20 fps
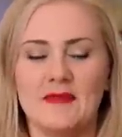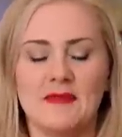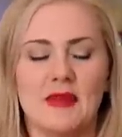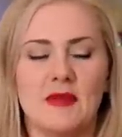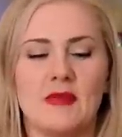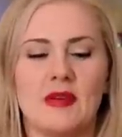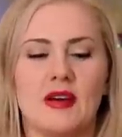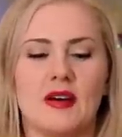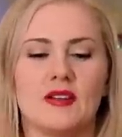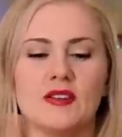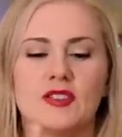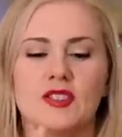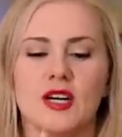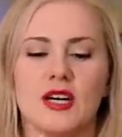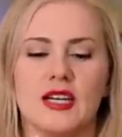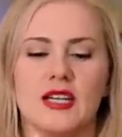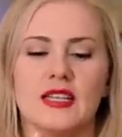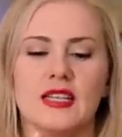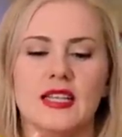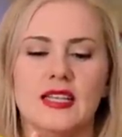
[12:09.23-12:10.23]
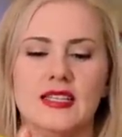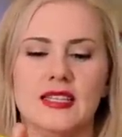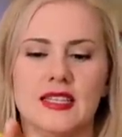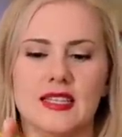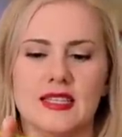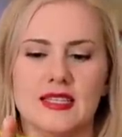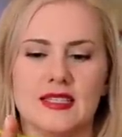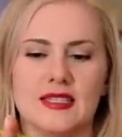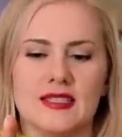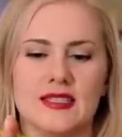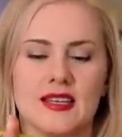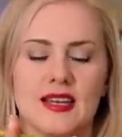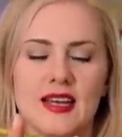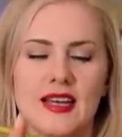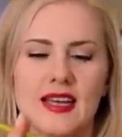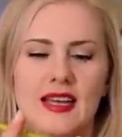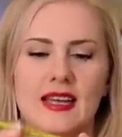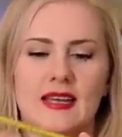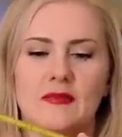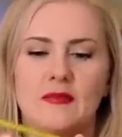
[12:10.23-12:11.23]
Maybe I'll cut it like this
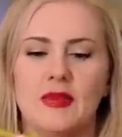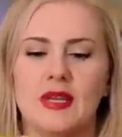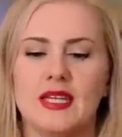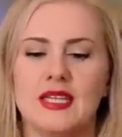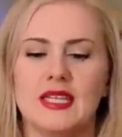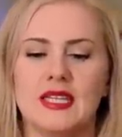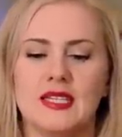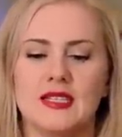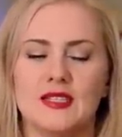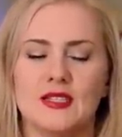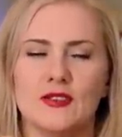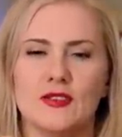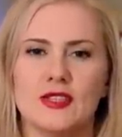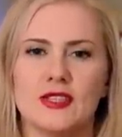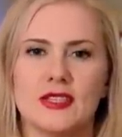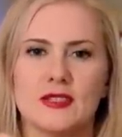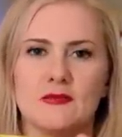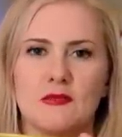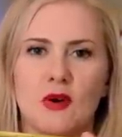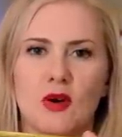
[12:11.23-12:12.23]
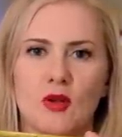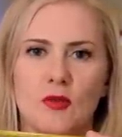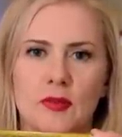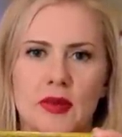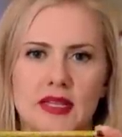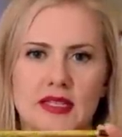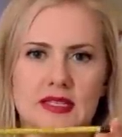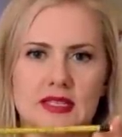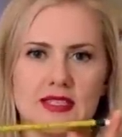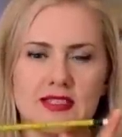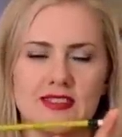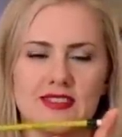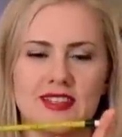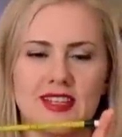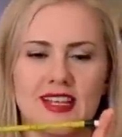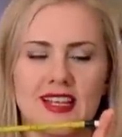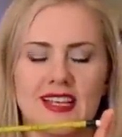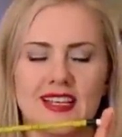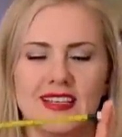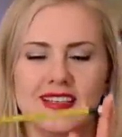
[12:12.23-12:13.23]
and make it into the small pencil
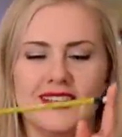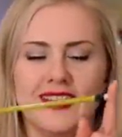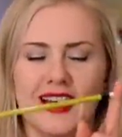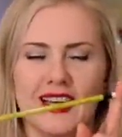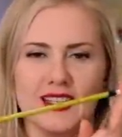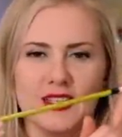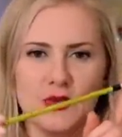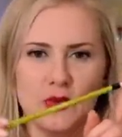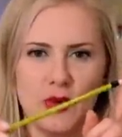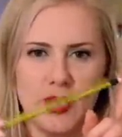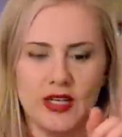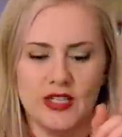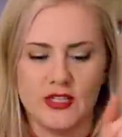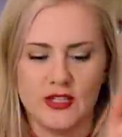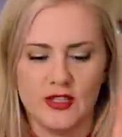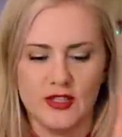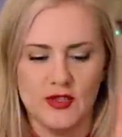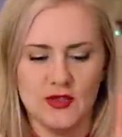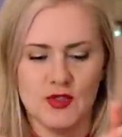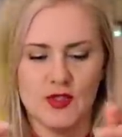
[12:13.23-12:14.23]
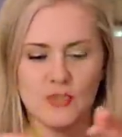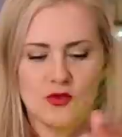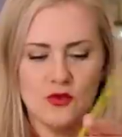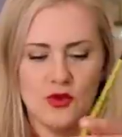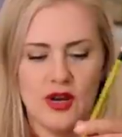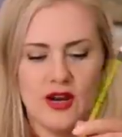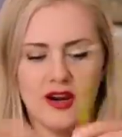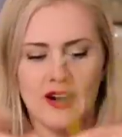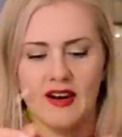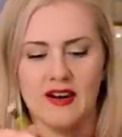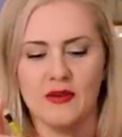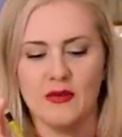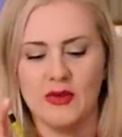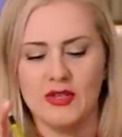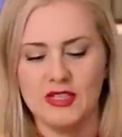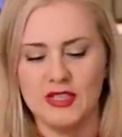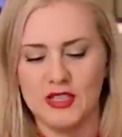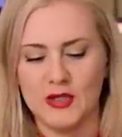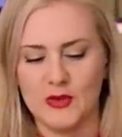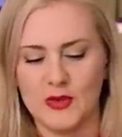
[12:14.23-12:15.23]
that Rachel used to wear when
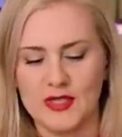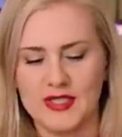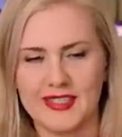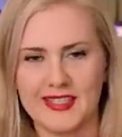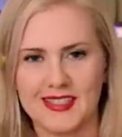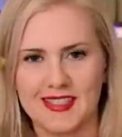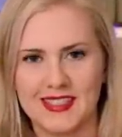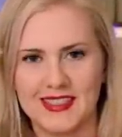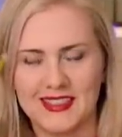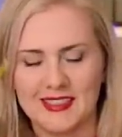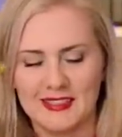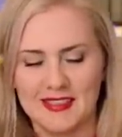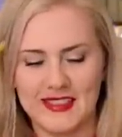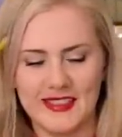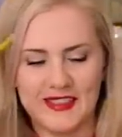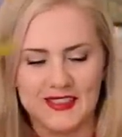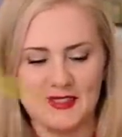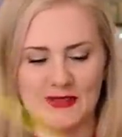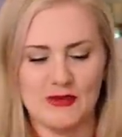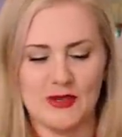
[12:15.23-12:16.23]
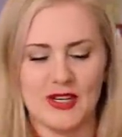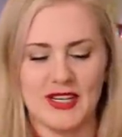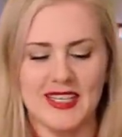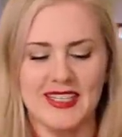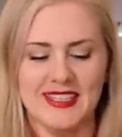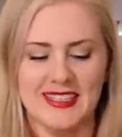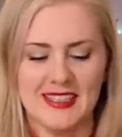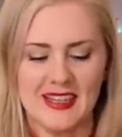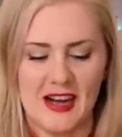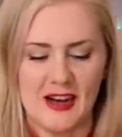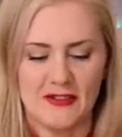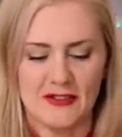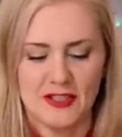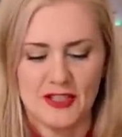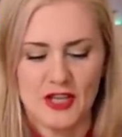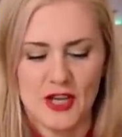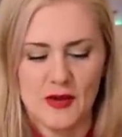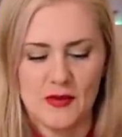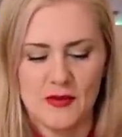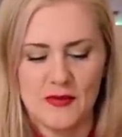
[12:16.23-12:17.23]
she was uh, in, working in the coffee
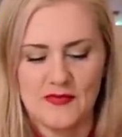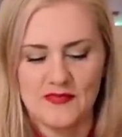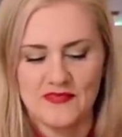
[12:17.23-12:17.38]
shop.